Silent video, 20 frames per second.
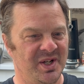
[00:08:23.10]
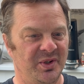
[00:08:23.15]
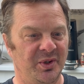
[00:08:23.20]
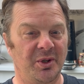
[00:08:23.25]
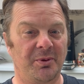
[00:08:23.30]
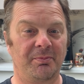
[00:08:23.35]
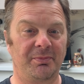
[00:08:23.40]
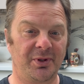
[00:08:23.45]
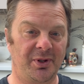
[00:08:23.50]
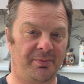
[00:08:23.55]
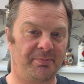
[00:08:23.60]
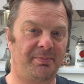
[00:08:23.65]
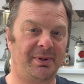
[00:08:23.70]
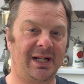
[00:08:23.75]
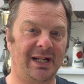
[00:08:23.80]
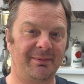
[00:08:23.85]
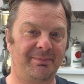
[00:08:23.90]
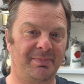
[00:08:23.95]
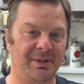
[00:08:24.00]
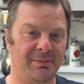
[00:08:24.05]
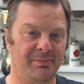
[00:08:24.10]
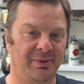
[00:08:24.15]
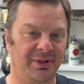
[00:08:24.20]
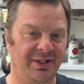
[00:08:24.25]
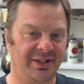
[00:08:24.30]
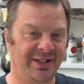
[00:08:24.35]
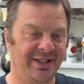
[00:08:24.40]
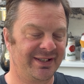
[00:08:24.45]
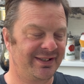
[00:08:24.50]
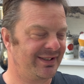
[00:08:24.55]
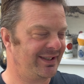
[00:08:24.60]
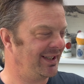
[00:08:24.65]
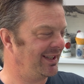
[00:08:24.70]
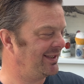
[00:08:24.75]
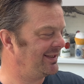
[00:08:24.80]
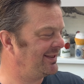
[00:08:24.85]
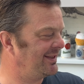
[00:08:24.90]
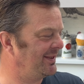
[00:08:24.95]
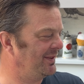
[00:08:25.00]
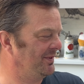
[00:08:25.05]
not not bad people in this
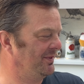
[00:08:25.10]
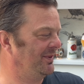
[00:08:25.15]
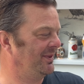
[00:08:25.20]
case, you know.